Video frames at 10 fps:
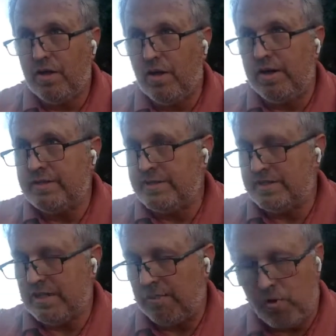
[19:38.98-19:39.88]
He
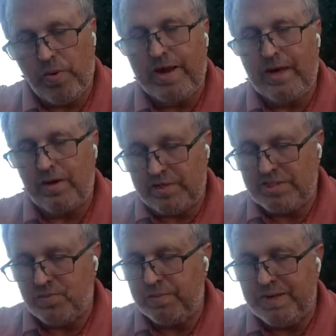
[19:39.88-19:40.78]
says, I'm going to write down on
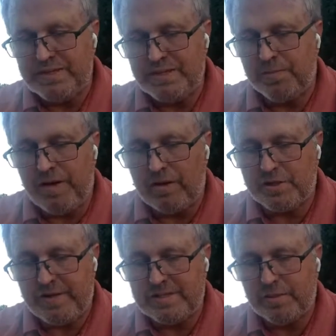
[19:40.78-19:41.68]
on
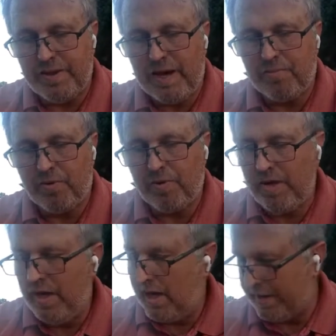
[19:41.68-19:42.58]
this piece of paper,
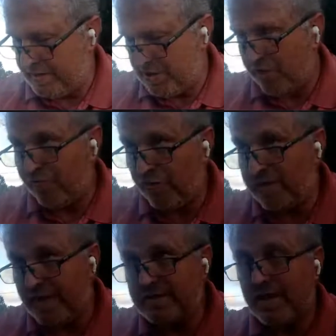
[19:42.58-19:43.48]
and these are the
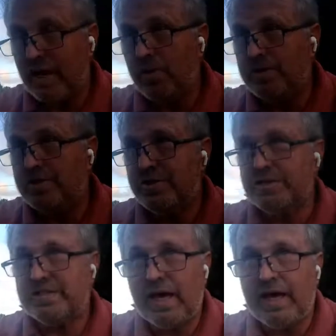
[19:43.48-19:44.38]
3 things that I want you
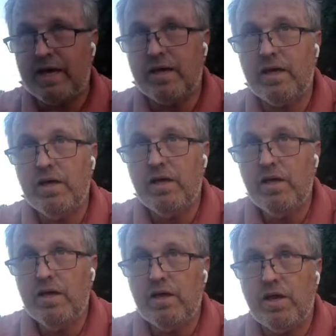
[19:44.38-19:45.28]
to say.
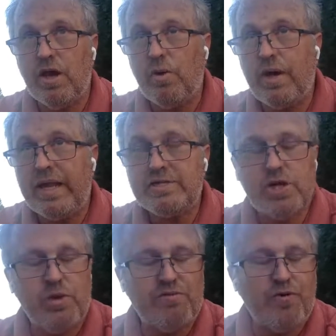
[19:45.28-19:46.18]
And
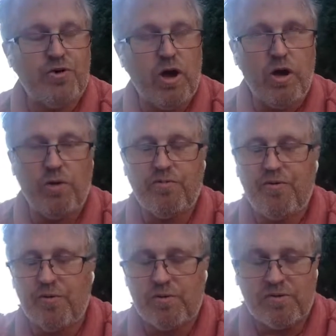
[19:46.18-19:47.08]
so for y'all,
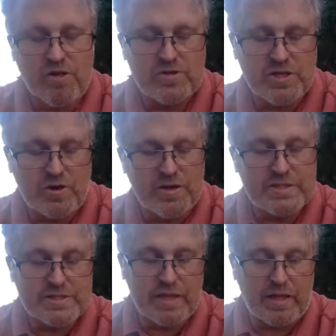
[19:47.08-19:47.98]
for those that are
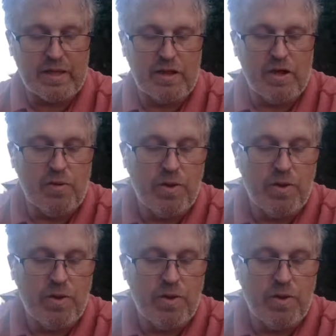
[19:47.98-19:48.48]
listening,